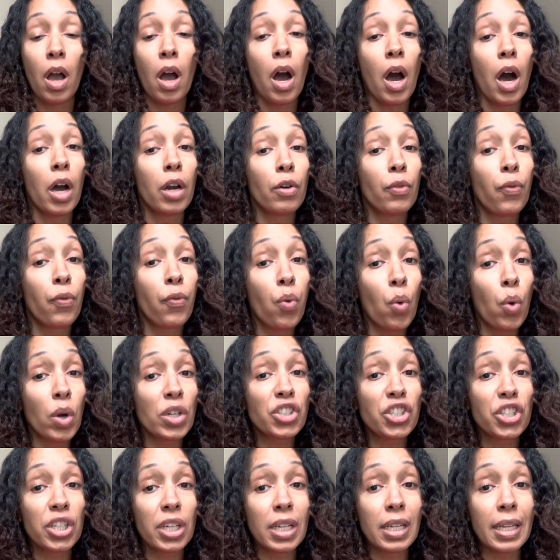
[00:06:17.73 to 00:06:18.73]

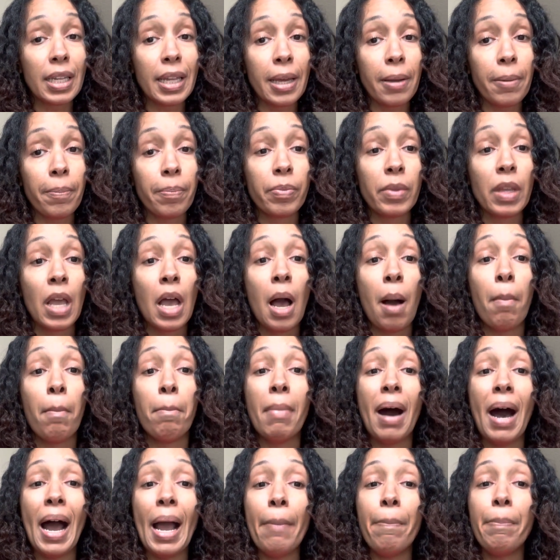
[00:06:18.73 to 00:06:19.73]
Unfortunately,
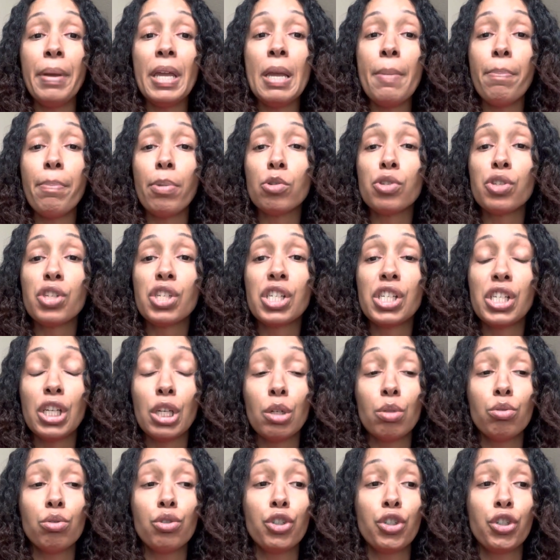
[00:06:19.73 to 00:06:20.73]
my people
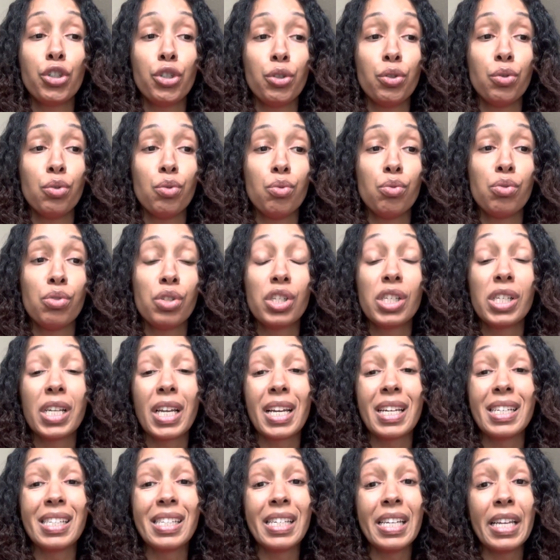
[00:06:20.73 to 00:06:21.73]
still choose to
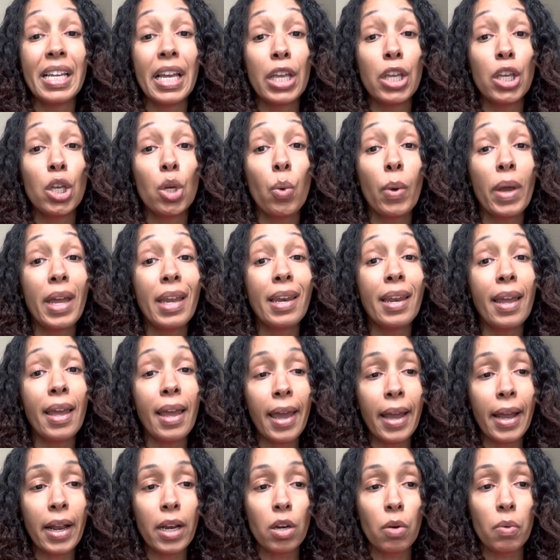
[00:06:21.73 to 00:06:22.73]
continue in
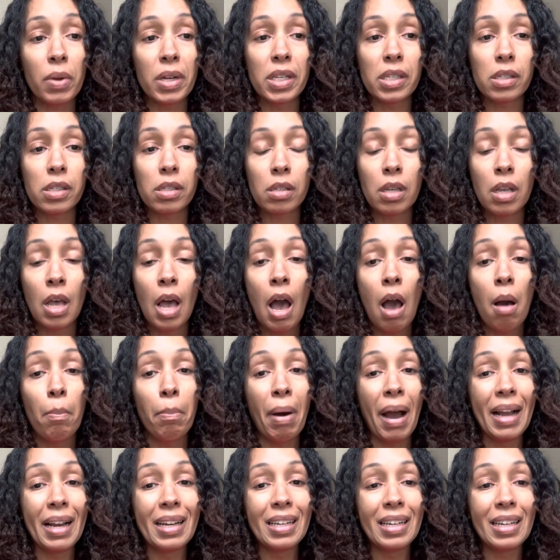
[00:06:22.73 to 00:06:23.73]
ignorance
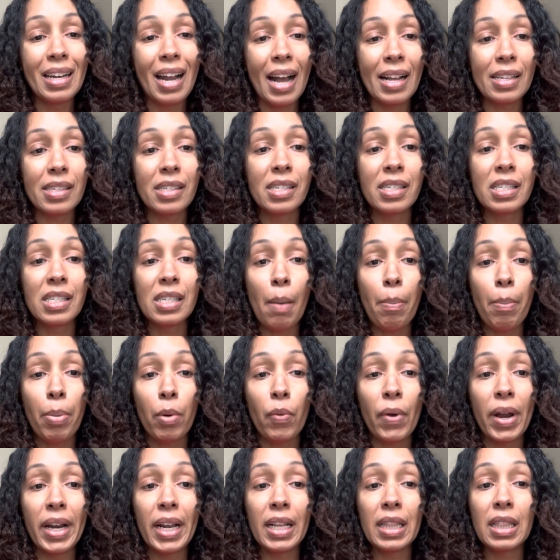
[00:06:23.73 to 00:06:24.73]
by not
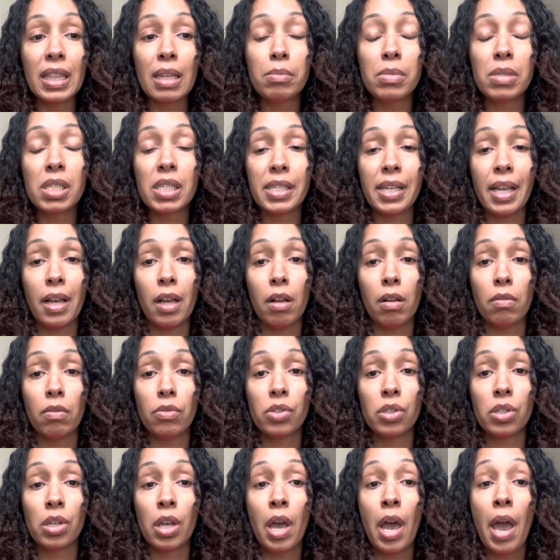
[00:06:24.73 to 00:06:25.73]
separating
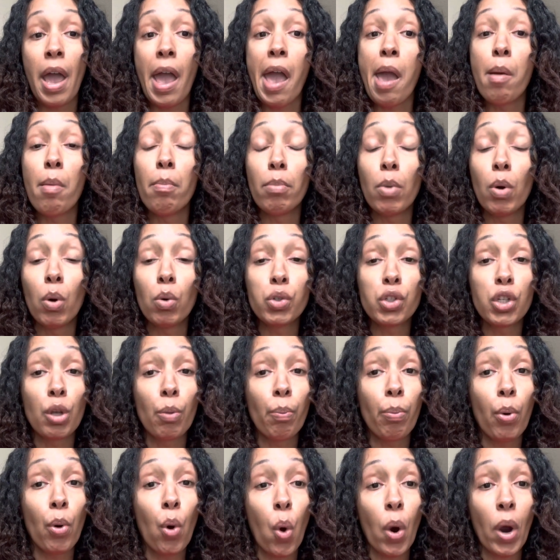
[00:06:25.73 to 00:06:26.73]
themselves and most
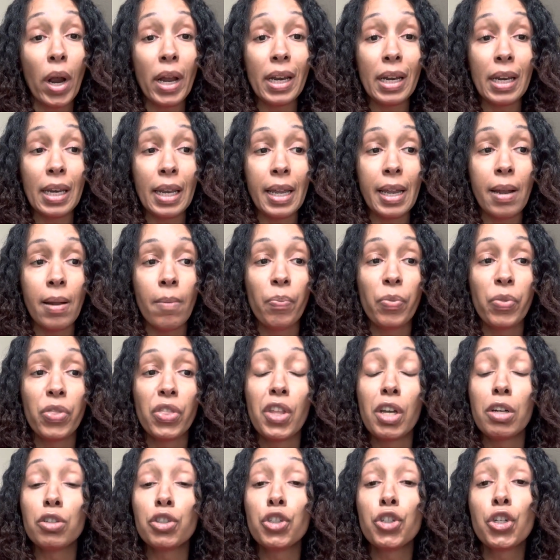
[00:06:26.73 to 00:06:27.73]
importantly,
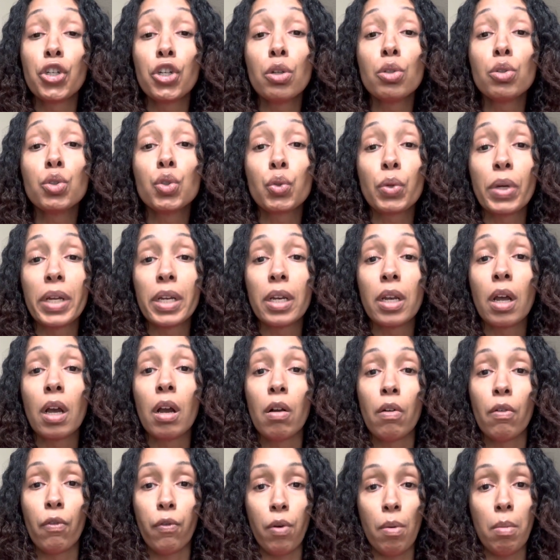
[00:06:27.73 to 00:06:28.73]
their children
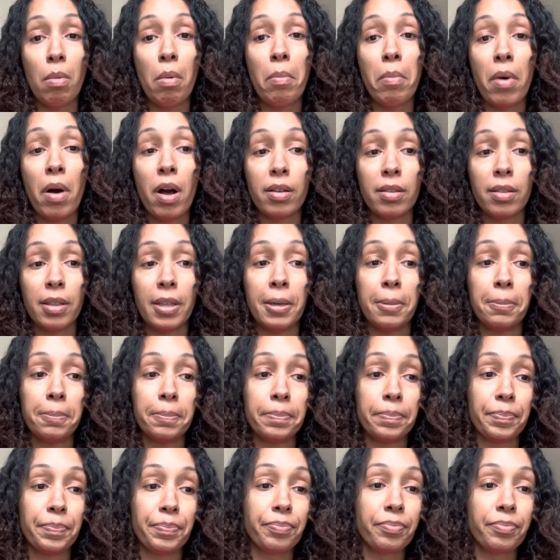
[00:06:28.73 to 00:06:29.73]
from among them.